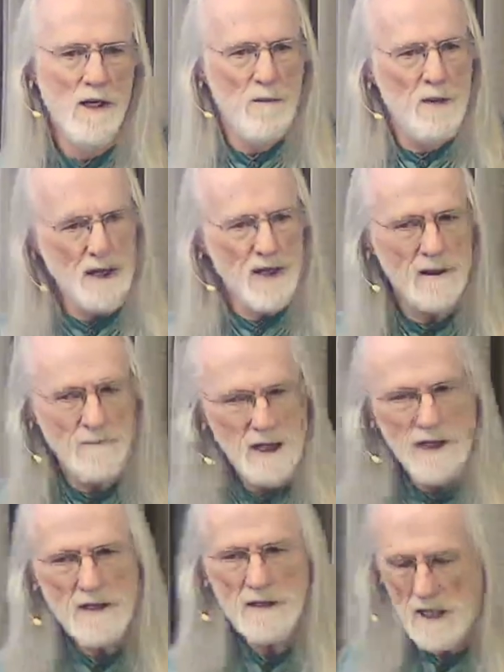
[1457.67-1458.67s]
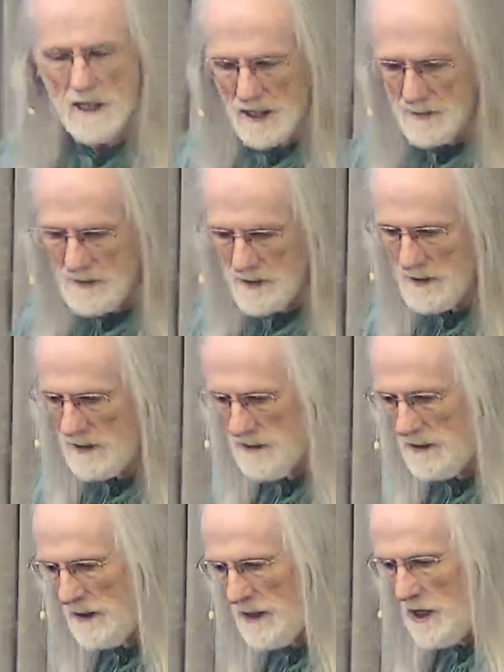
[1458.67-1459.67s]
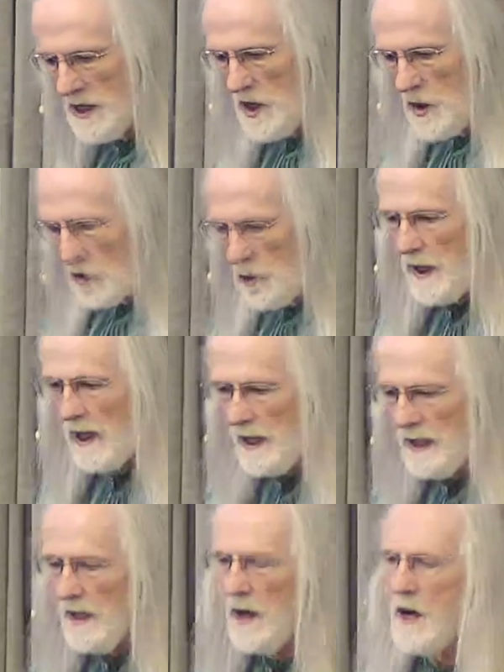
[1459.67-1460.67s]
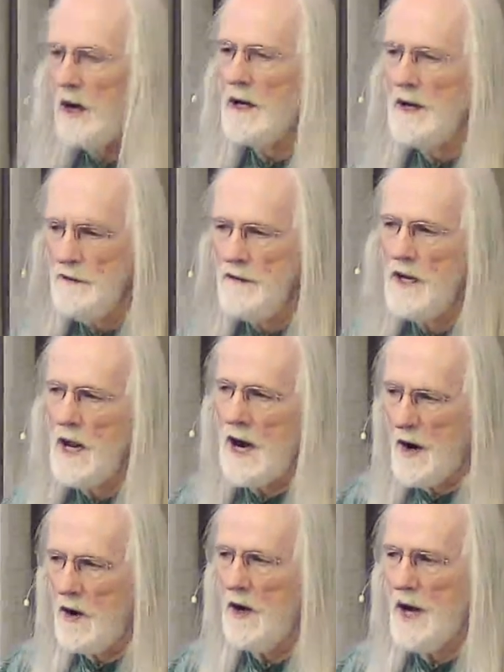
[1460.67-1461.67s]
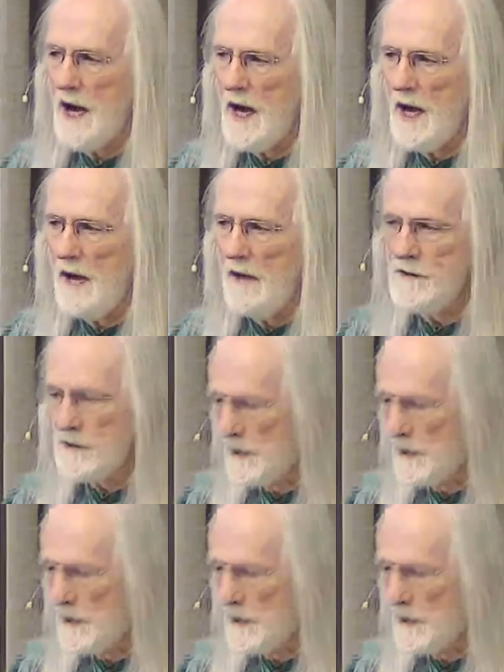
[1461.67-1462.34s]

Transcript: But in the meantime, we are living our lives